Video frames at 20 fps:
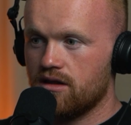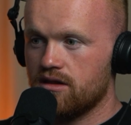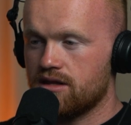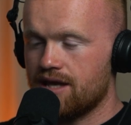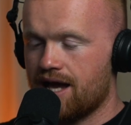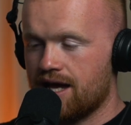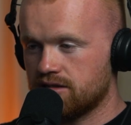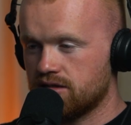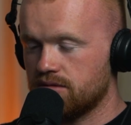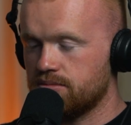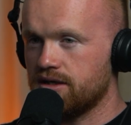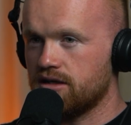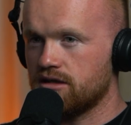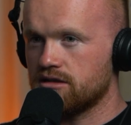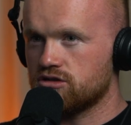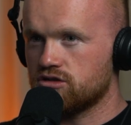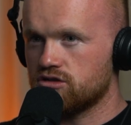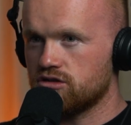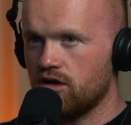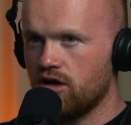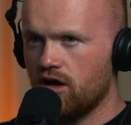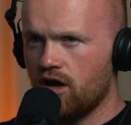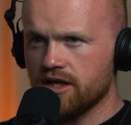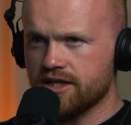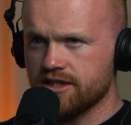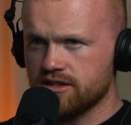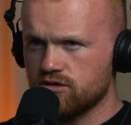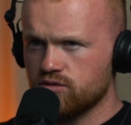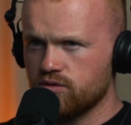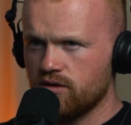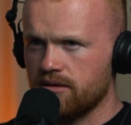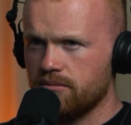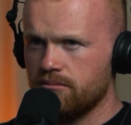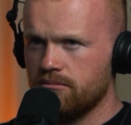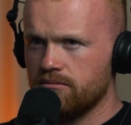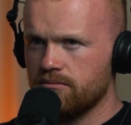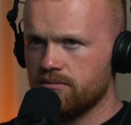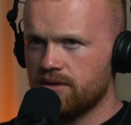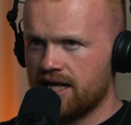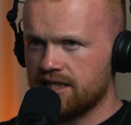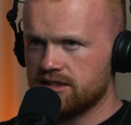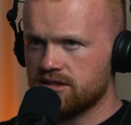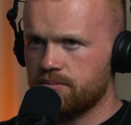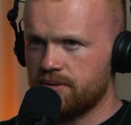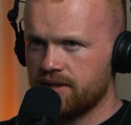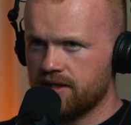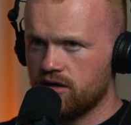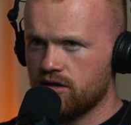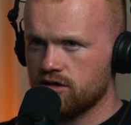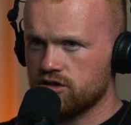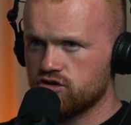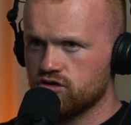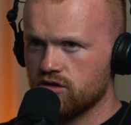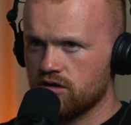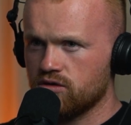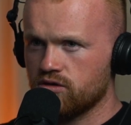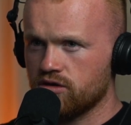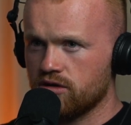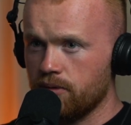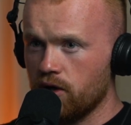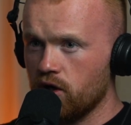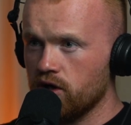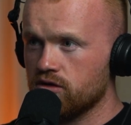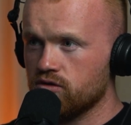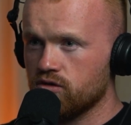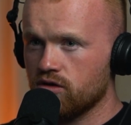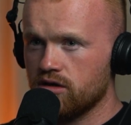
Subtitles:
That's the bit I can swim. That's the bit I'd struggle. The bike ride.